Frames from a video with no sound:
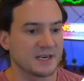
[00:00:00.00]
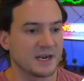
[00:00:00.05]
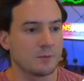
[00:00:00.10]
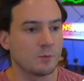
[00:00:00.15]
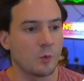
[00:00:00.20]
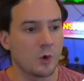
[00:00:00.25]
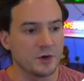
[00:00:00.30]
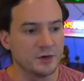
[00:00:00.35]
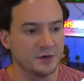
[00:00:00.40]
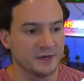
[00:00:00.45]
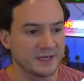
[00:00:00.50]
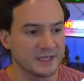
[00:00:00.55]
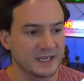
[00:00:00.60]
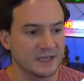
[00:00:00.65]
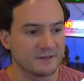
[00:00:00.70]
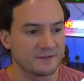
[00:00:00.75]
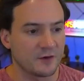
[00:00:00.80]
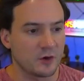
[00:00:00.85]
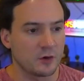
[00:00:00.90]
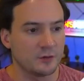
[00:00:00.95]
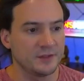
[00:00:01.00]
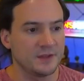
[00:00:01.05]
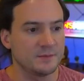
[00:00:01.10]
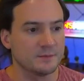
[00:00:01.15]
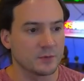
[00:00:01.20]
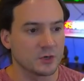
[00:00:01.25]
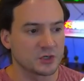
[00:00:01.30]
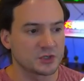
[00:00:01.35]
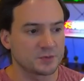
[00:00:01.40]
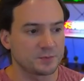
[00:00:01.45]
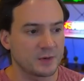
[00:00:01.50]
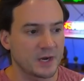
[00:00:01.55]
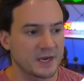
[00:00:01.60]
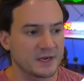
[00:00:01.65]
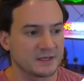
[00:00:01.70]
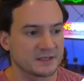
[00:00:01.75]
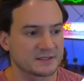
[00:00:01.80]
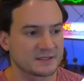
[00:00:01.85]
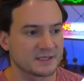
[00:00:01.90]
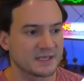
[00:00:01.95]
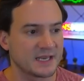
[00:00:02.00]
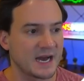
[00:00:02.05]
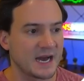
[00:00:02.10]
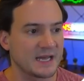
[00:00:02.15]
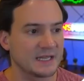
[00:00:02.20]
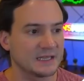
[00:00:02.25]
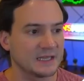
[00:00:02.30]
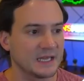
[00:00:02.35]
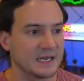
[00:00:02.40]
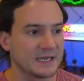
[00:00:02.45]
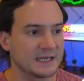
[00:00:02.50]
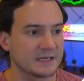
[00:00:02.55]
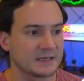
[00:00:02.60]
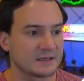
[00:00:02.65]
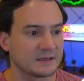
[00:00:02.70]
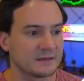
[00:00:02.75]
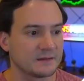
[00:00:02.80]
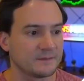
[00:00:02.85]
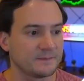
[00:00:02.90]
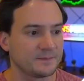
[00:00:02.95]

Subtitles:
And I'm wondering if all the merch products got like